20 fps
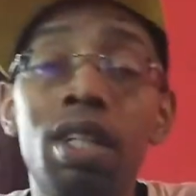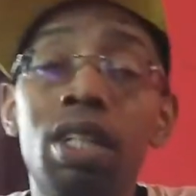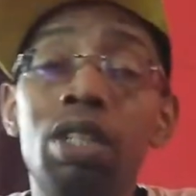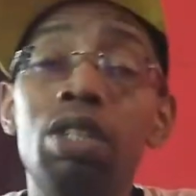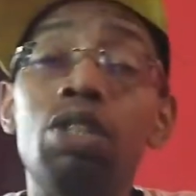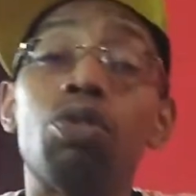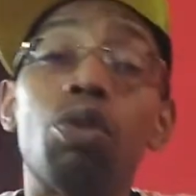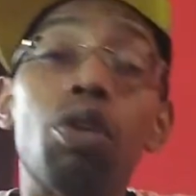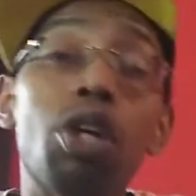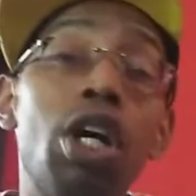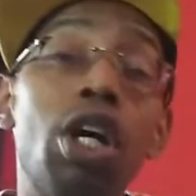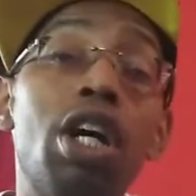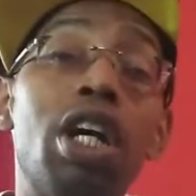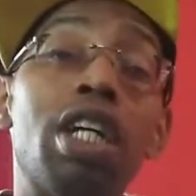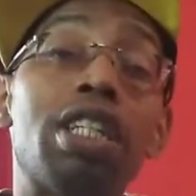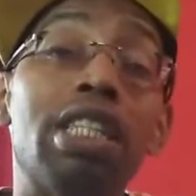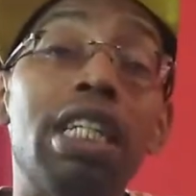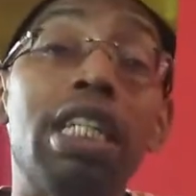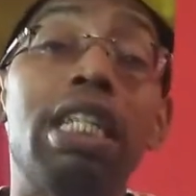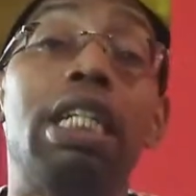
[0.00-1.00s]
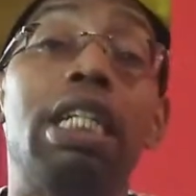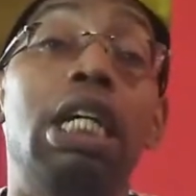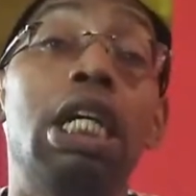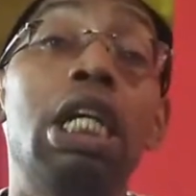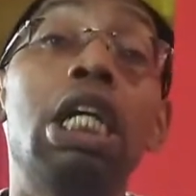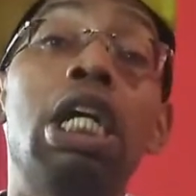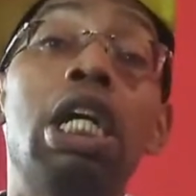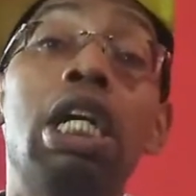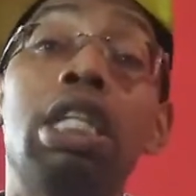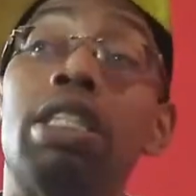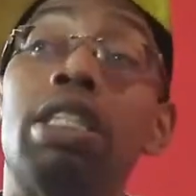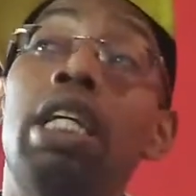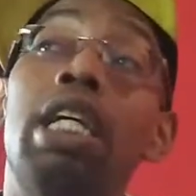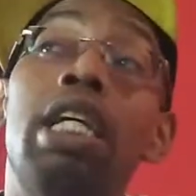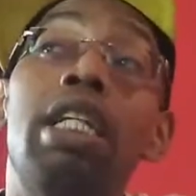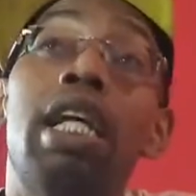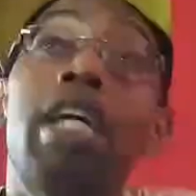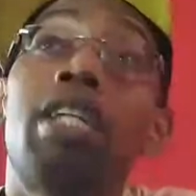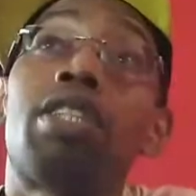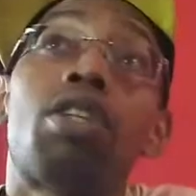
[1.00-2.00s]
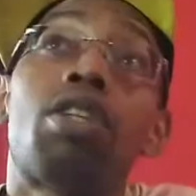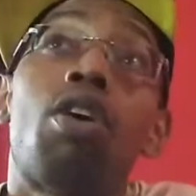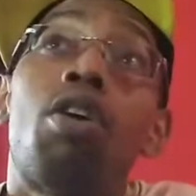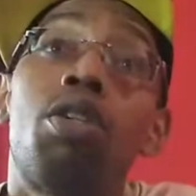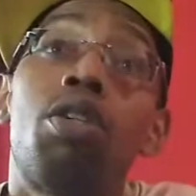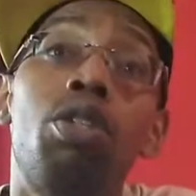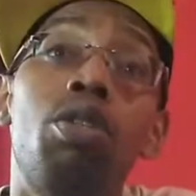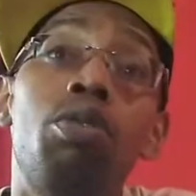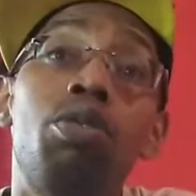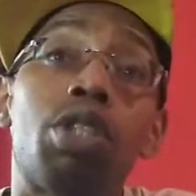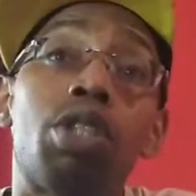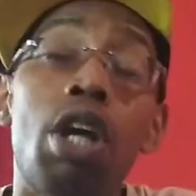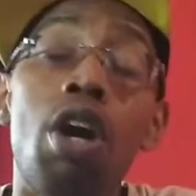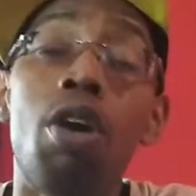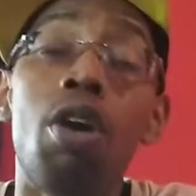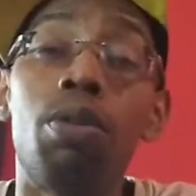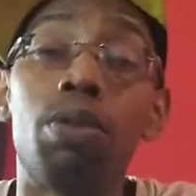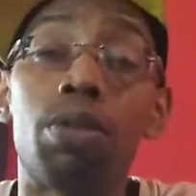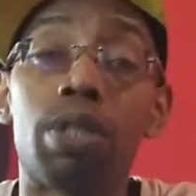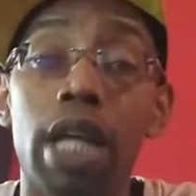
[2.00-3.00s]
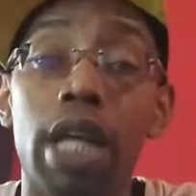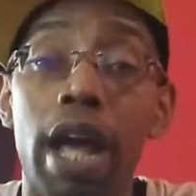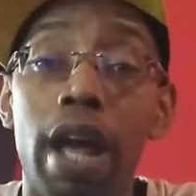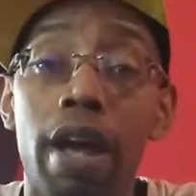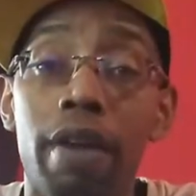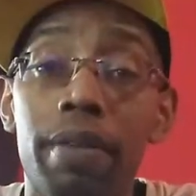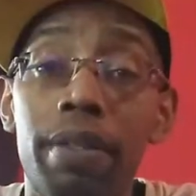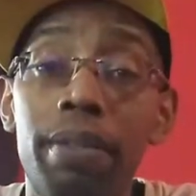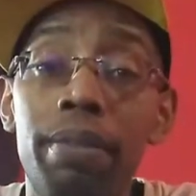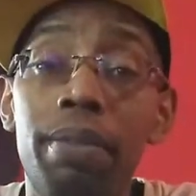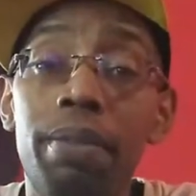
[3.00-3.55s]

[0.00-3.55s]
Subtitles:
drugs and guns. That's all you showed, Tyra.